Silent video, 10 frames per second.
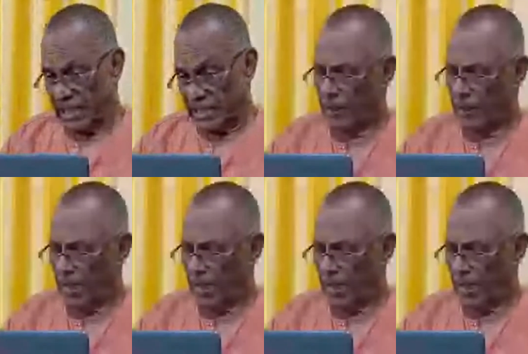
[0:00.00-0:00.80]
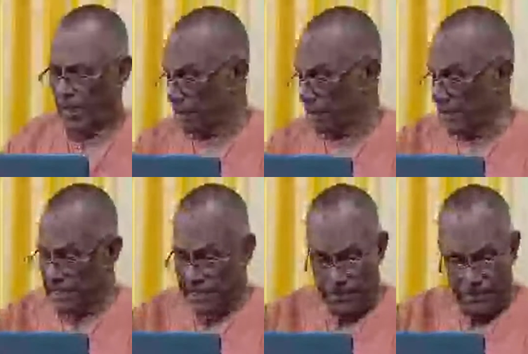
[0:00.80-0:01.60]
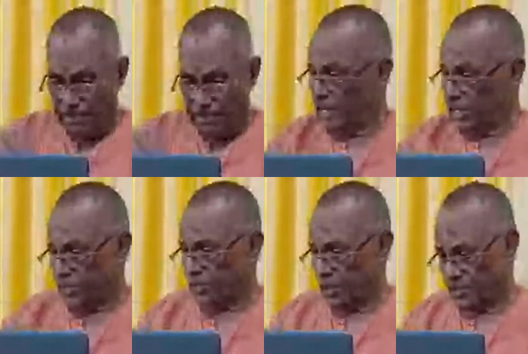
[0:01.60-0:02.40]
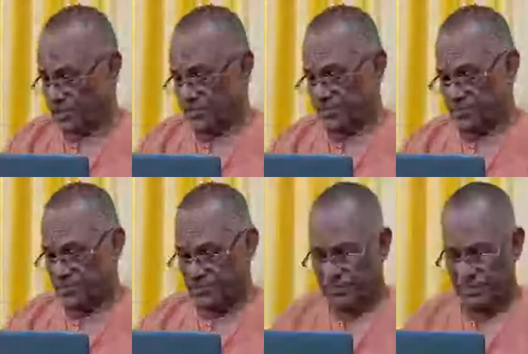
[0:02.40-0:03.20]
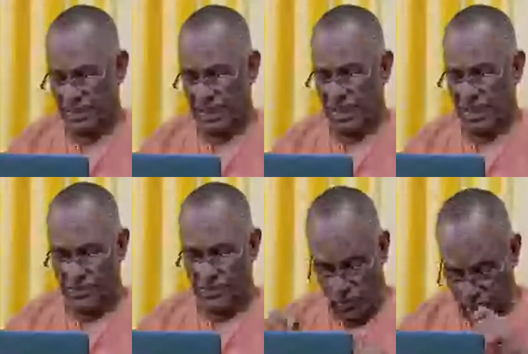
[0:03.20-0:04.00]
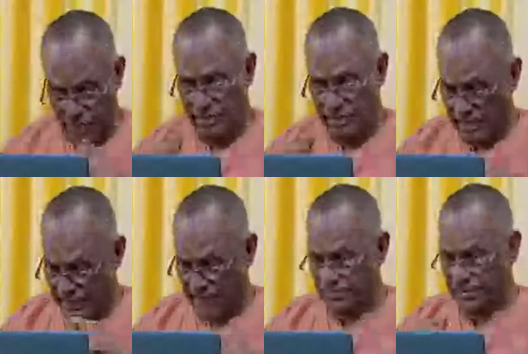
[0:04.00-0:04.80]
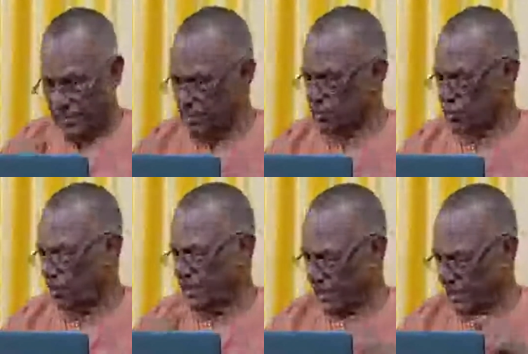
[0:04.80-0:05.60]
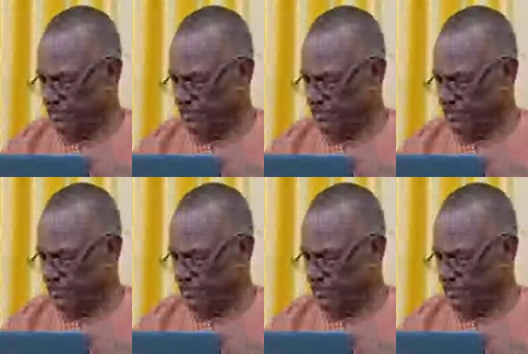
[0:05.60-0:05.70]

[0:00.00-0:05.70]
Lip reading: this balance to us. We do the attempts, and so many times we fail, we